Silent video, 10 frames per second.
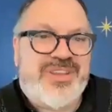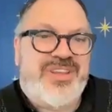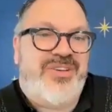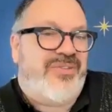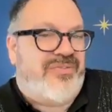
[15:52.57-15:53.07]

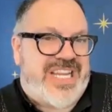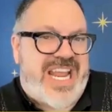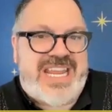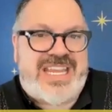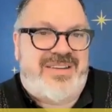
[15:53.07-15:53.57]
you've
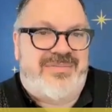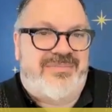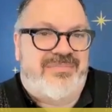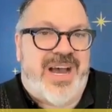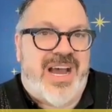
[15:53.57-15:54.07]
taken
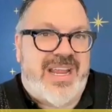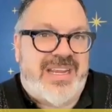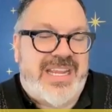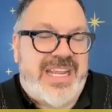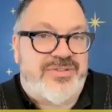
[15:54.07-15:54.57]

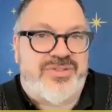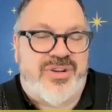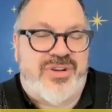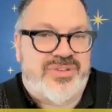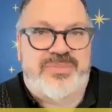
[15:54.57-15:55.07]
my
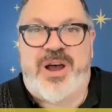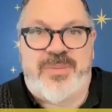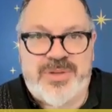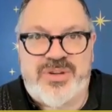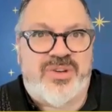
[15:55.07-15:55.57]
intro to
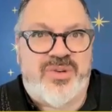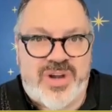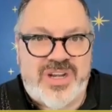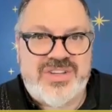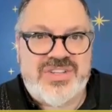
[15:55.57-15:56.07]
palmistry
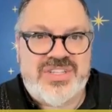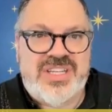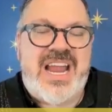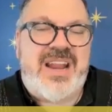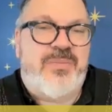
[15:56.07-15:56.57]
course,
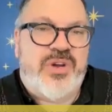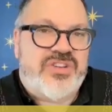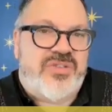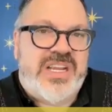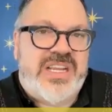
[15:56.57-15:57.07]
and I'm
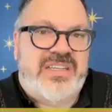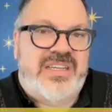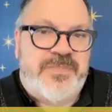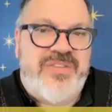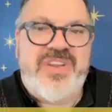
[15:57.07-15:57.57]
wondering,
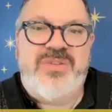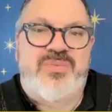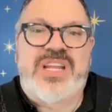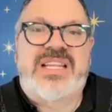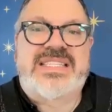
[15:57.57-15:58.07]
do you have any
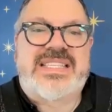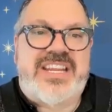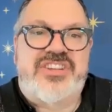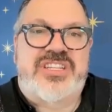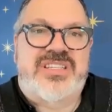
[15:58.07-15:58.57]

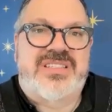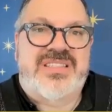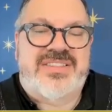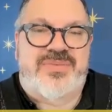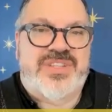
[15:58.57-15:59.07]
realizations as a